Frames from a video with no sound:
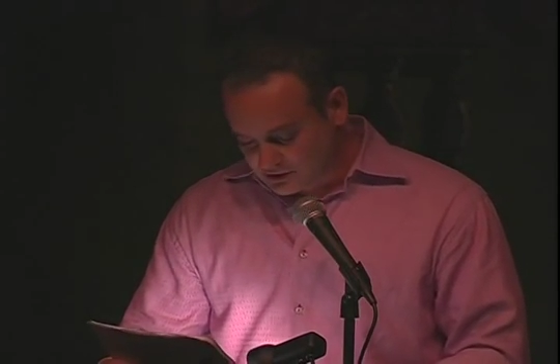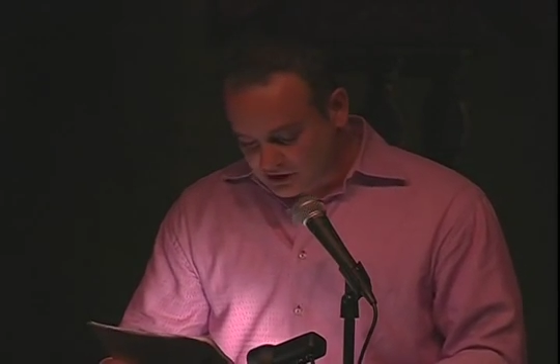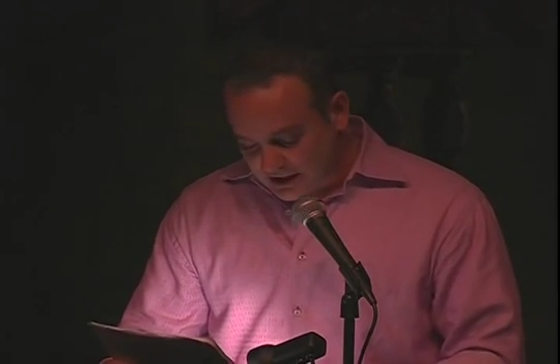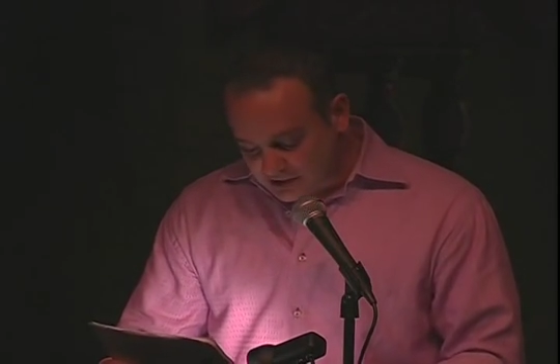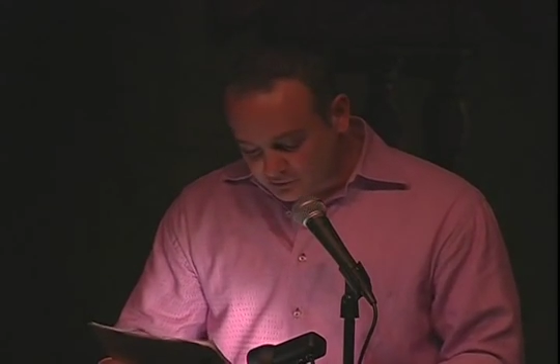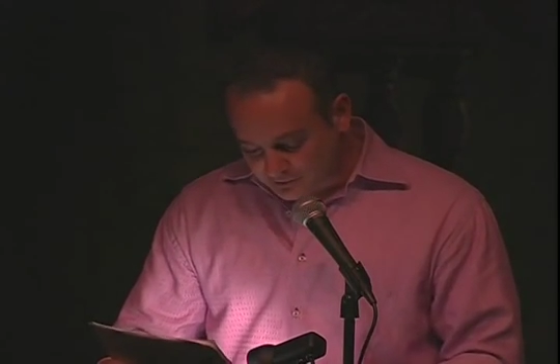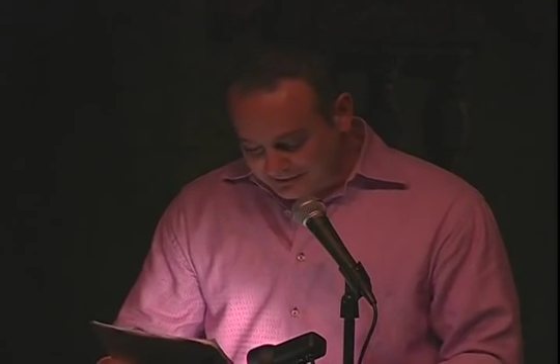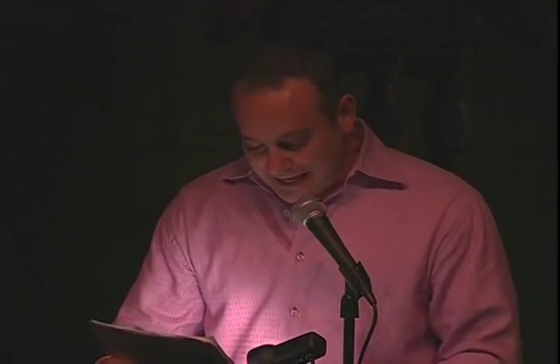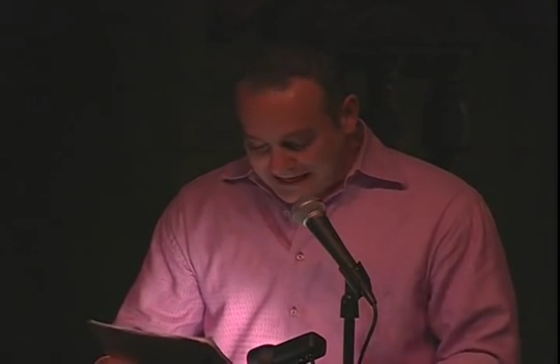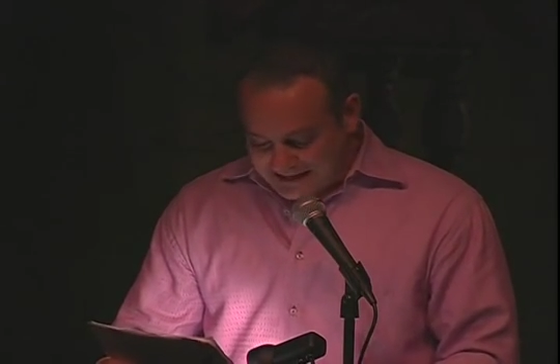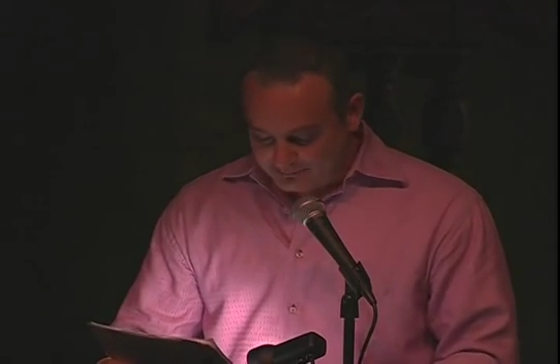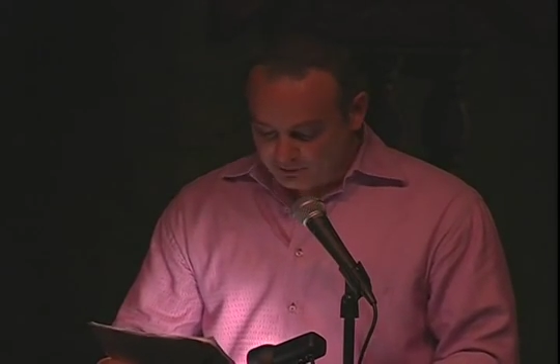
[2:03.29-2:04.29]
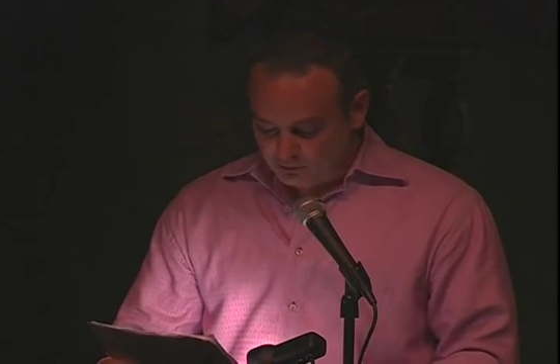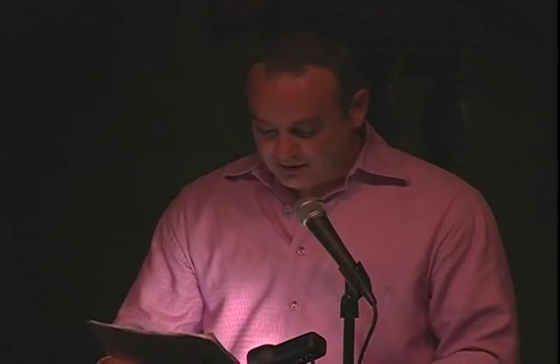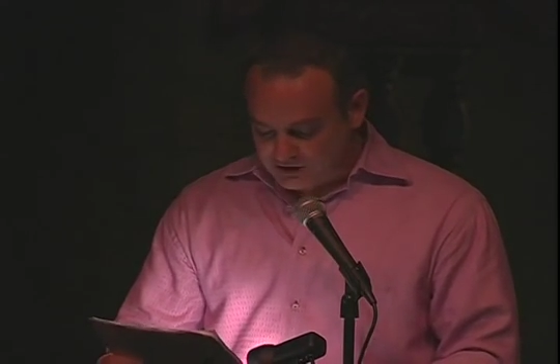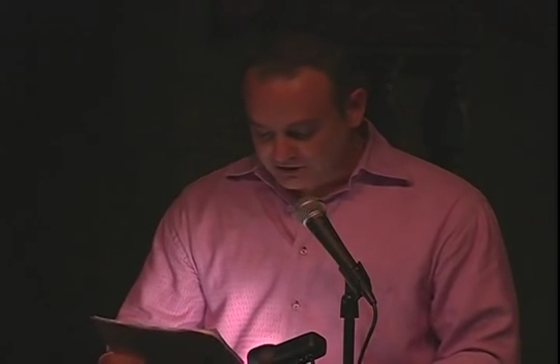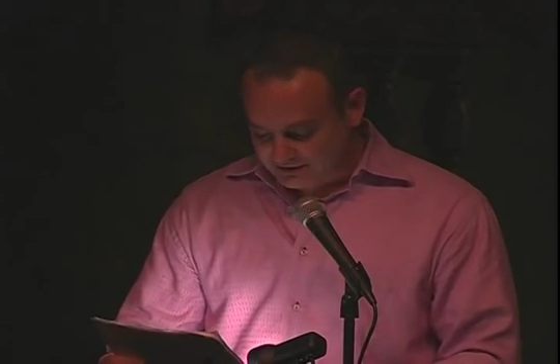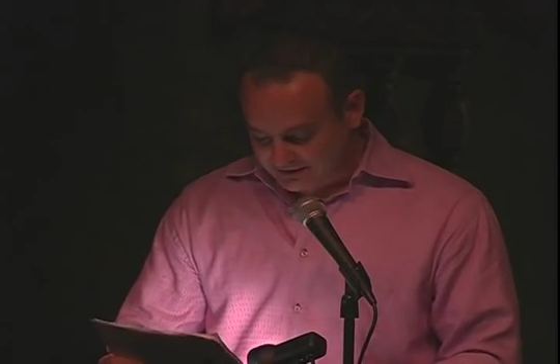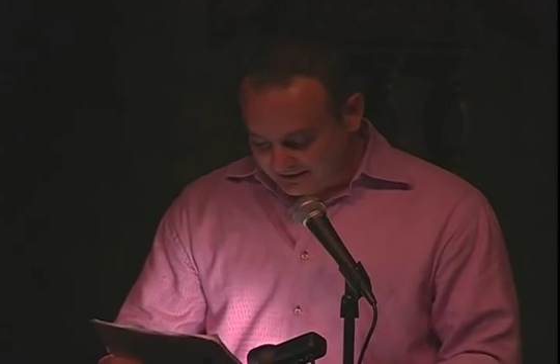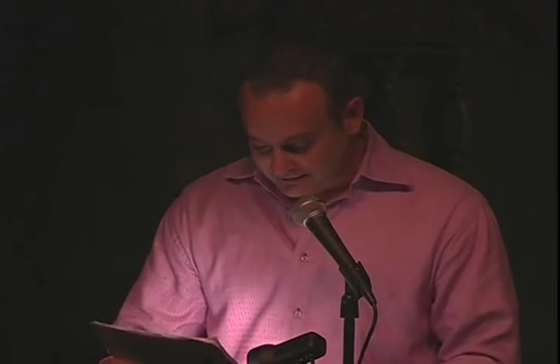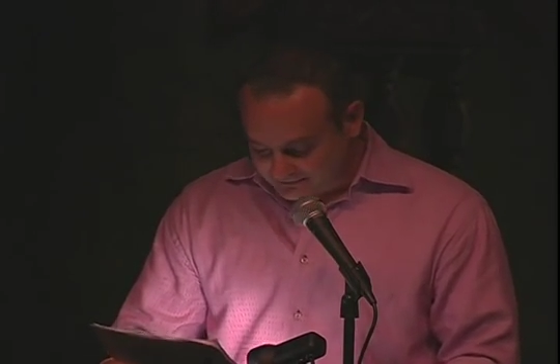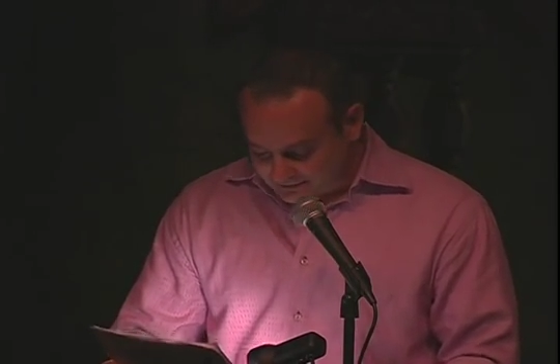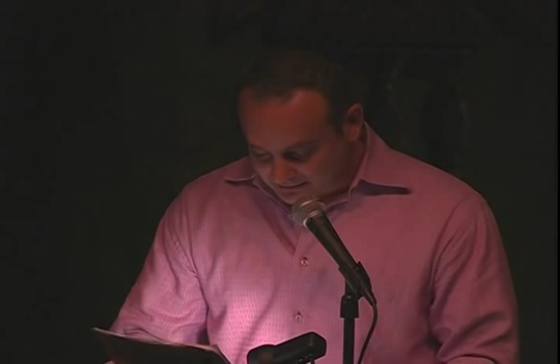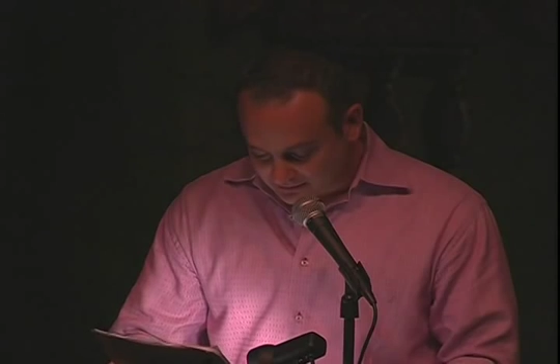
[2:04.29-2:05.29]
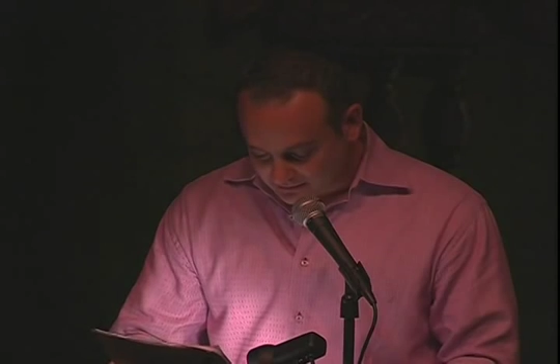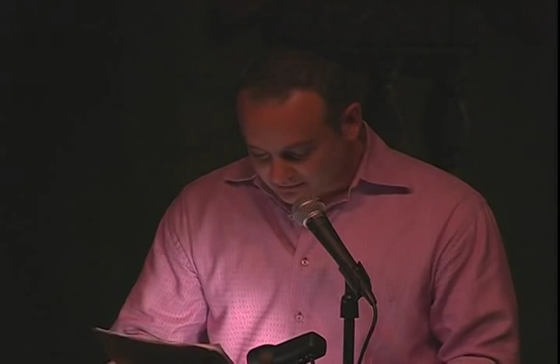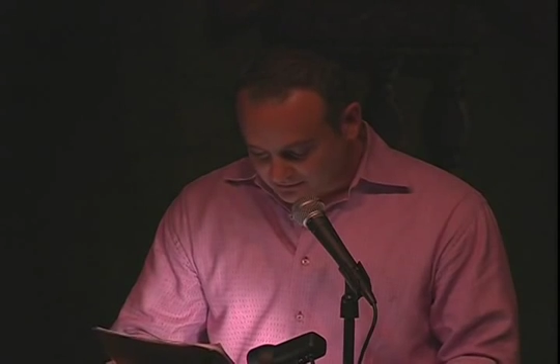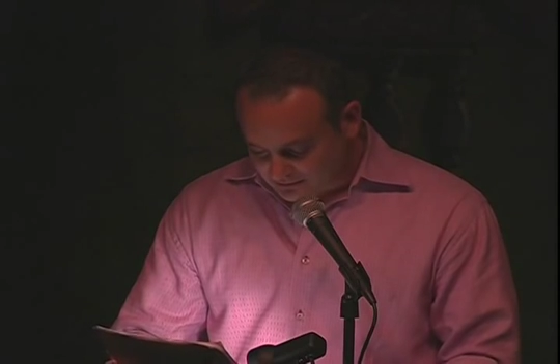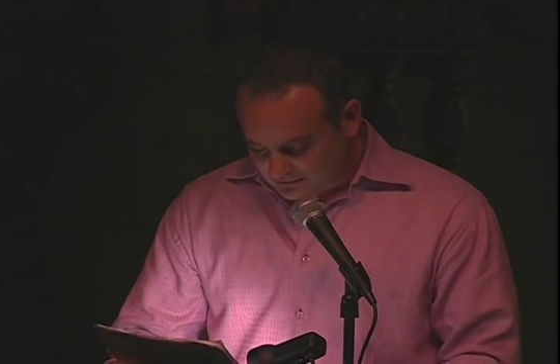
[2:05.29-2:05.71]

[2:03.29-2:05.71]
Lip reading: changed when Latin immigration kicked in